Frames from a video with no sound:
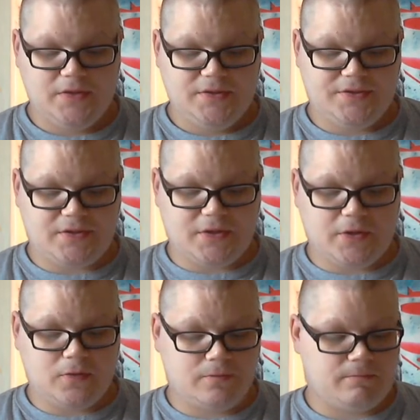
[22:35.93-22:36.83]

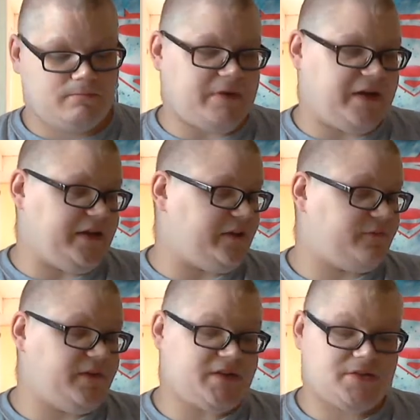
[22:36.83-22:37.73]
So, my
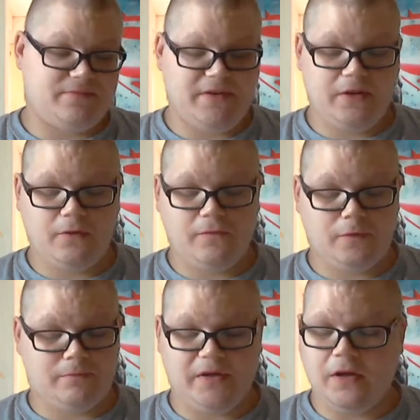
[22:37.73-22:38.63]
Netflix video
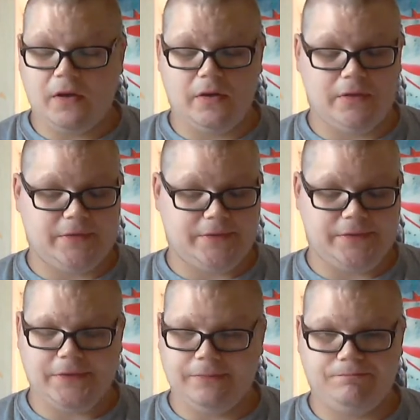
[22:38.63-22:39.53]
will be
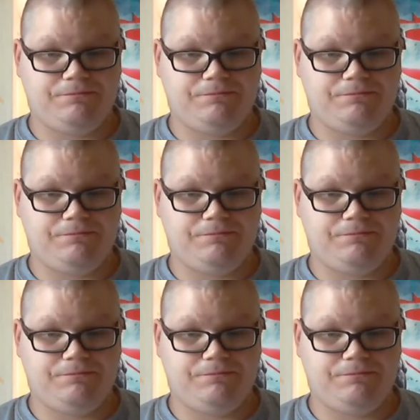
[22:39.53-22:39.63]
on